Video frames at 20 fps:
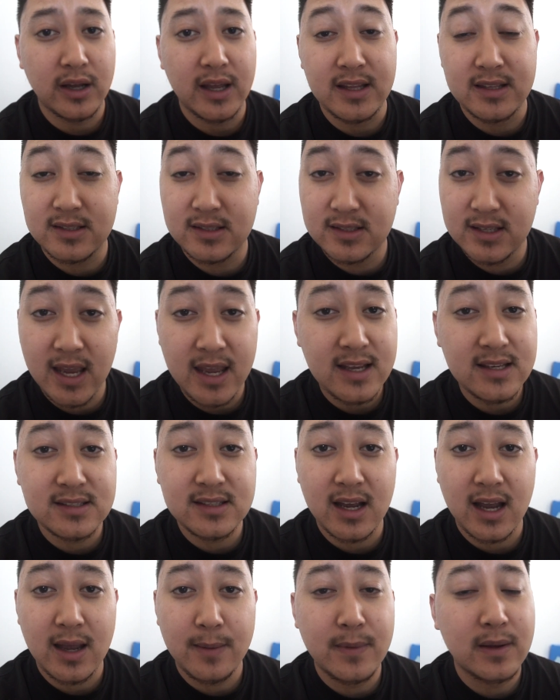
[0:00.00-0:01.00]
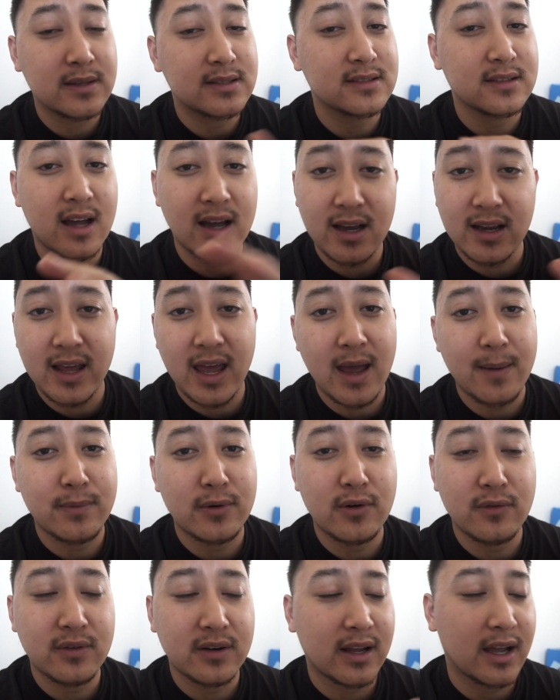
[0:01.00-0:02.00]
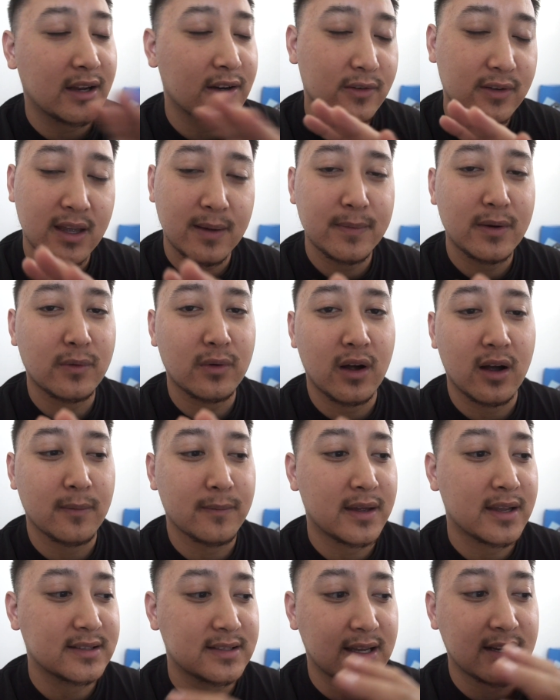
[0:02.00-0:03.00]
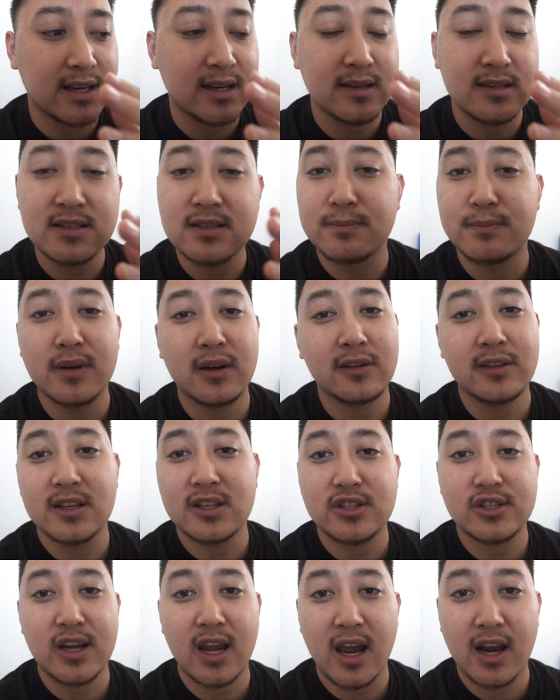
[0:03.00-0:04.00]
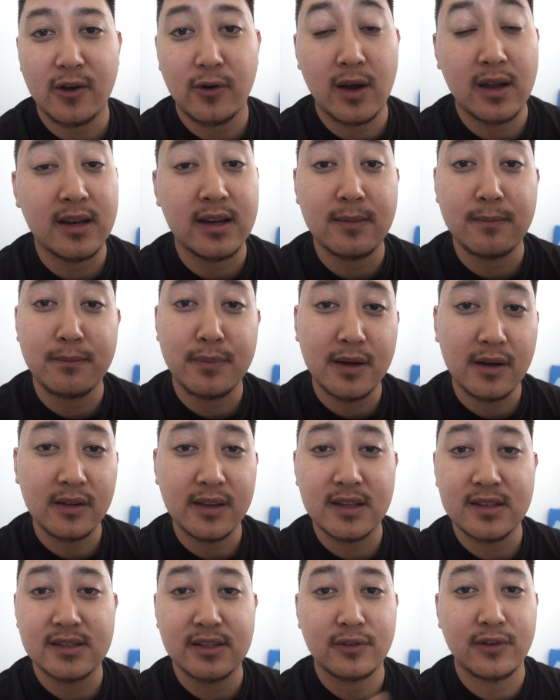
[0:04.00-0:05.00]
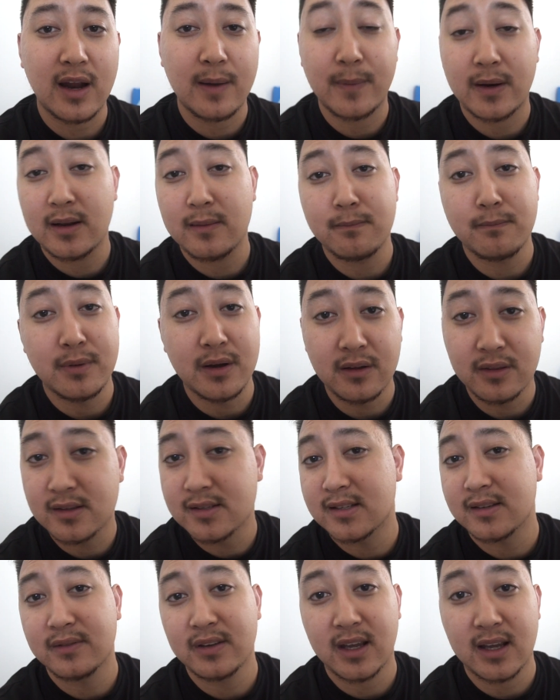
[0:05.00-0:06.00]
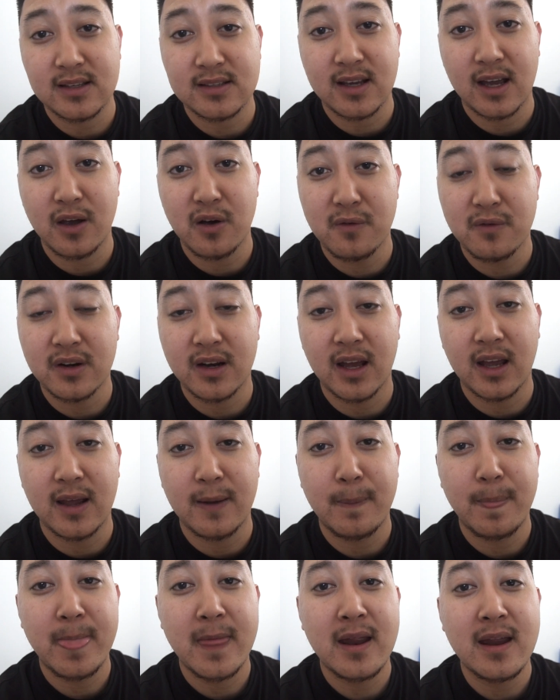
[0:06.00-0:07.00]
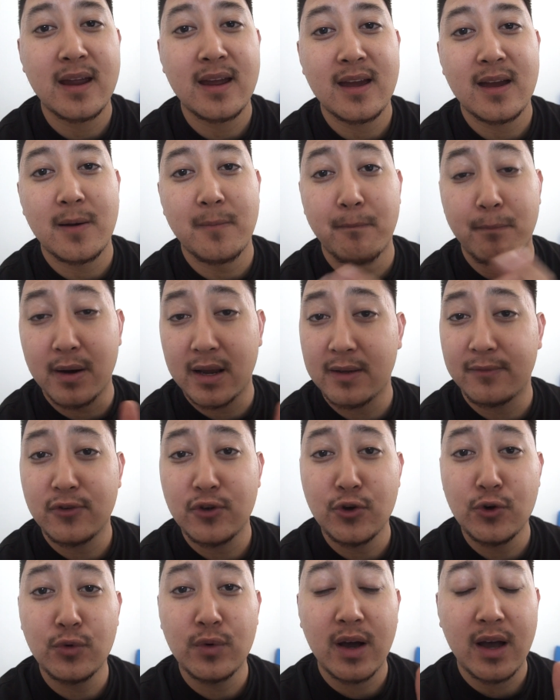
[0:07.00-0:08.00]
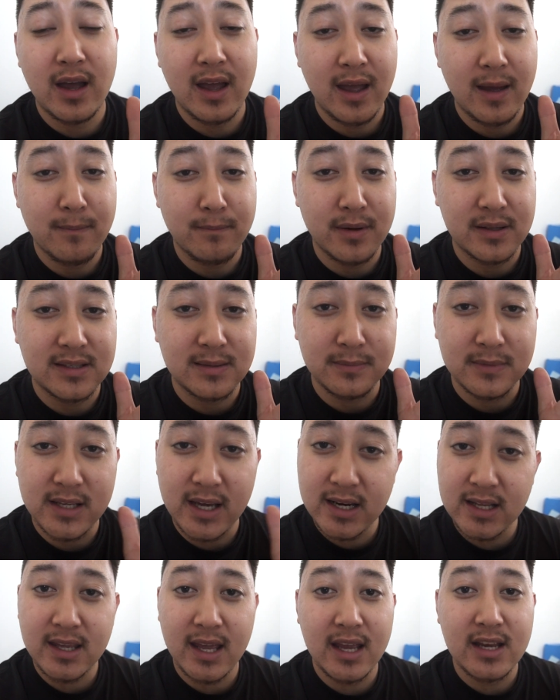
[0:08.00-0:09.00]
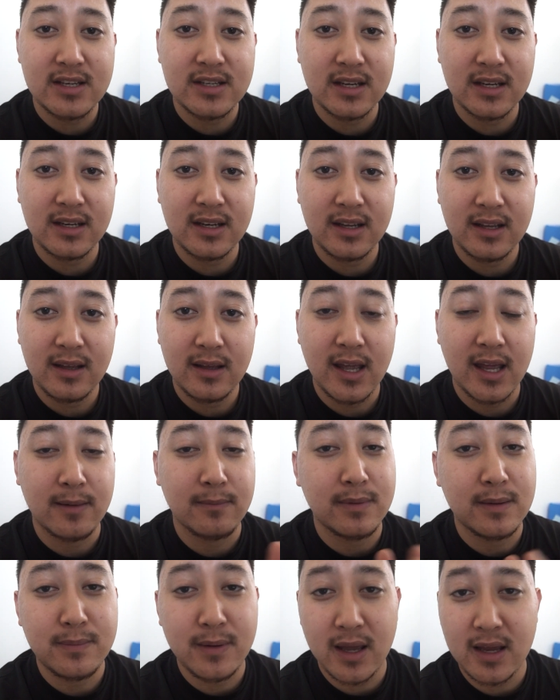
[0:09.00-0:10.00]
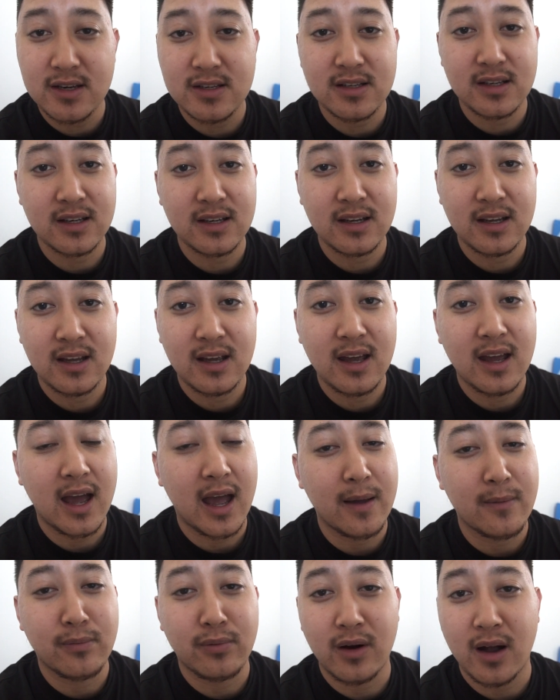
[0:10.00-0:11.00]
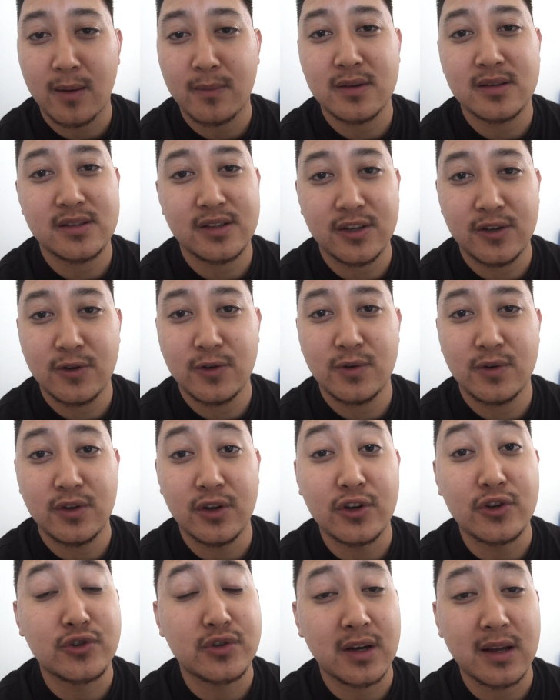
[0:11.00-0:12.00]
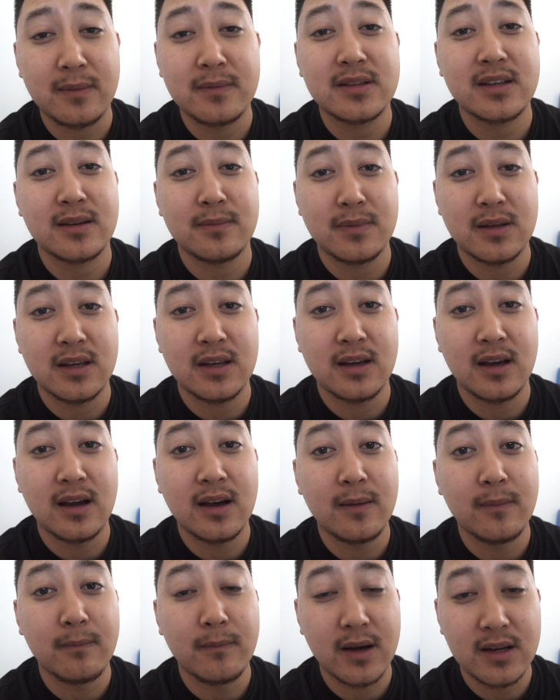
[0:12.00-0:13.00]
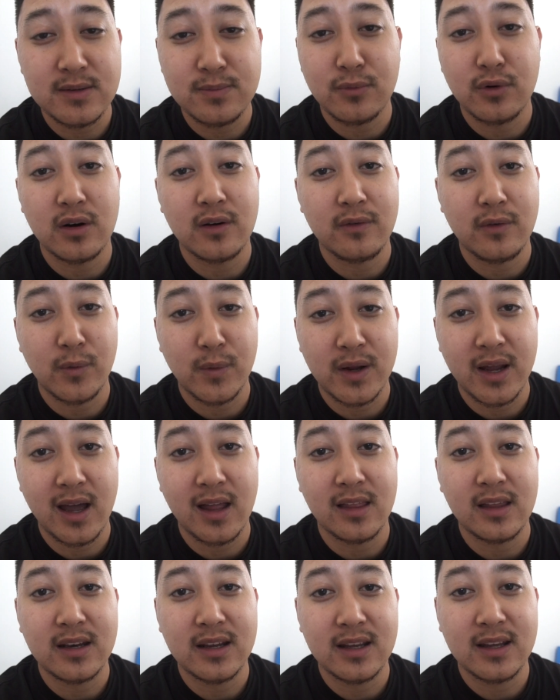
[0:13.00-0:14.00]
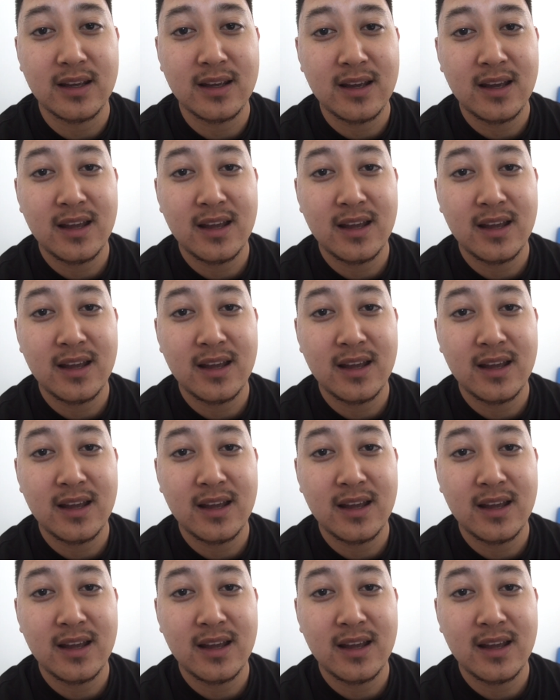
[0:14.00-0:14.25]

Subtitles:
It takes time. It's not going to happen overnight, don't get me wrong, because I didn't just build this channel, I didn't build Instagram, I didn't build the Civic Si overnight. But if you put some dedication and be patient, I promise you, your dreams can be much more of a reality.